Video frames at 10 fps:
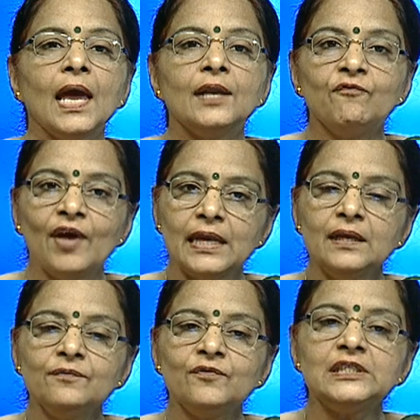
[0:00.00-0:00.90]
And when
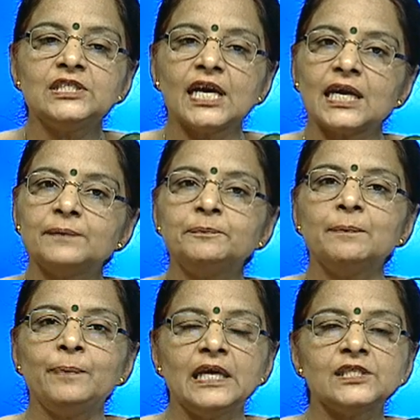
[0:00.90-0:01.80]
we check up the
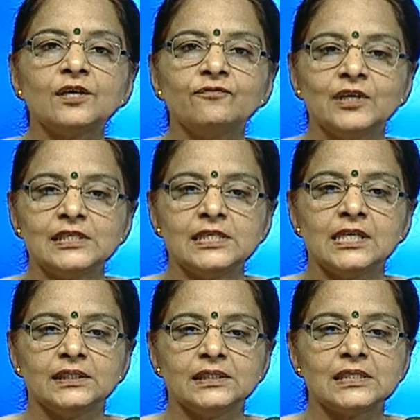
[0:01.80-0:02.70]
place of
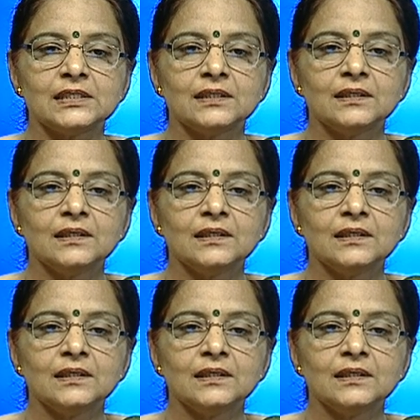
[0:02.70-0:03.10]
residence,